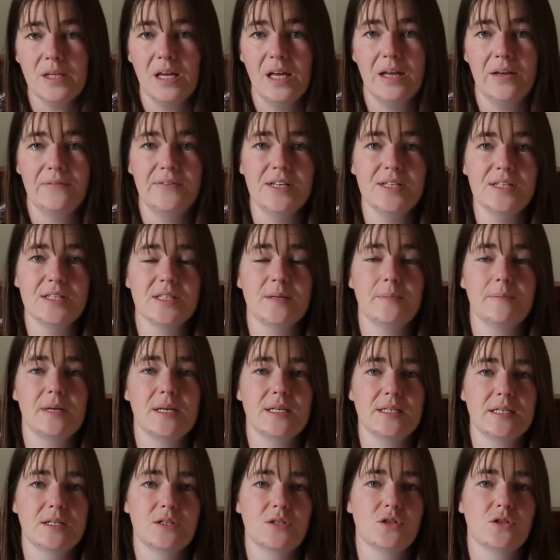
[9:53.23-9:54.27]
Even just a
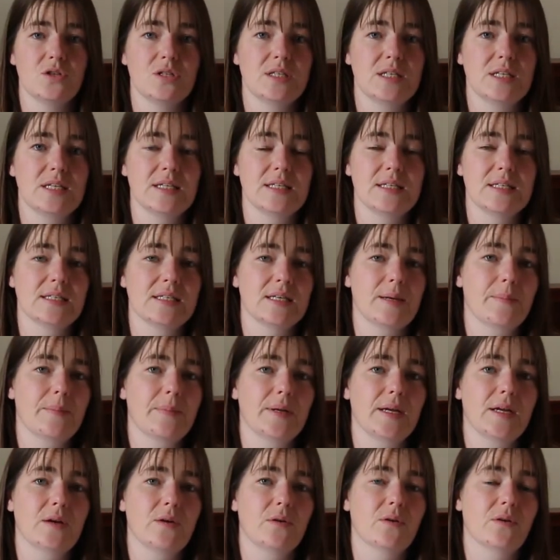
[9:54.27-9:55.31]
message you send to
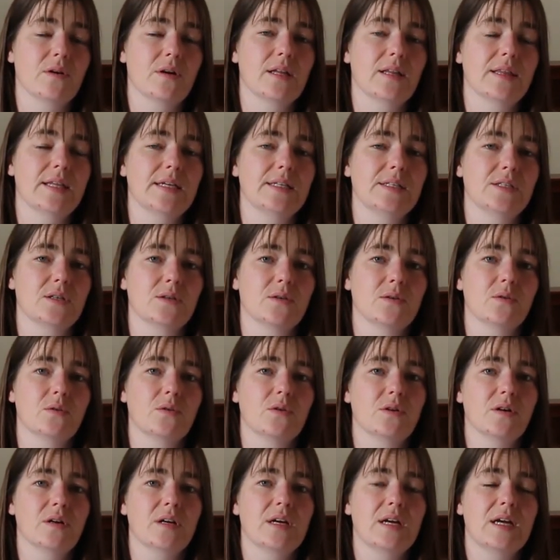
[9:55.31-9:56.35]
somebody, or a letter,
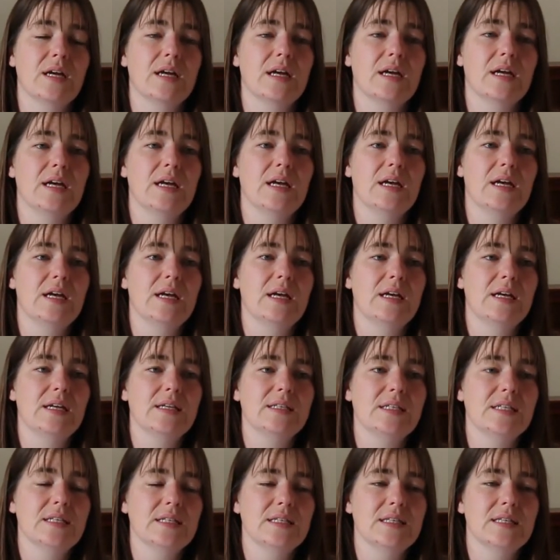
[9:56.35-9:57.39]
or
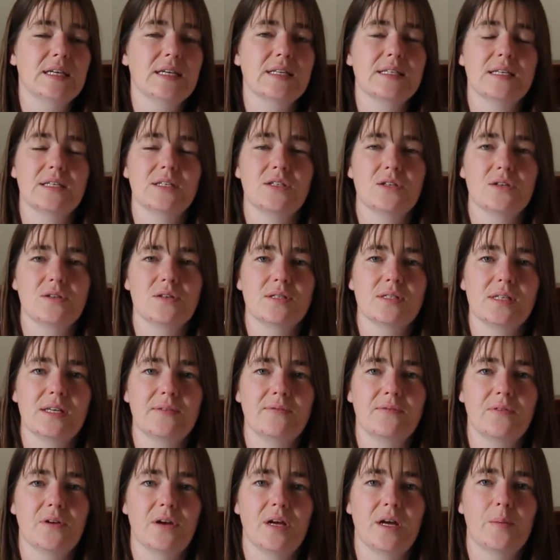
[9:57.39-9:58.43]
just things that don't
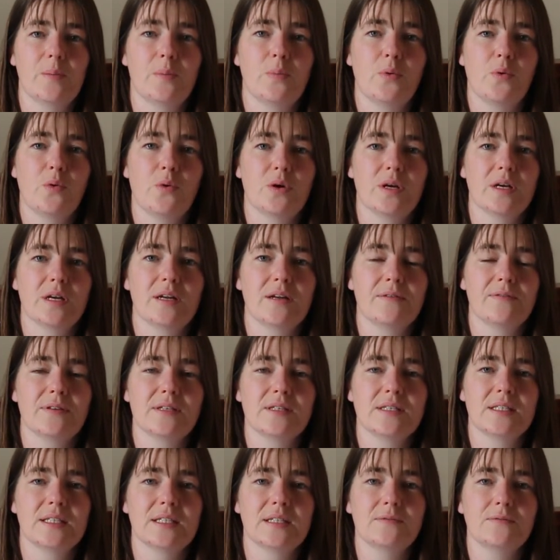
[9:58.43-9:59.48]
seem very important. If
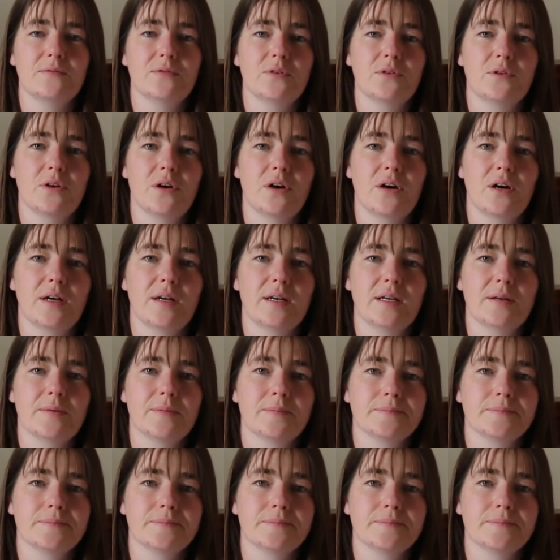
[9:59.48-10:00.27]
it's done for God,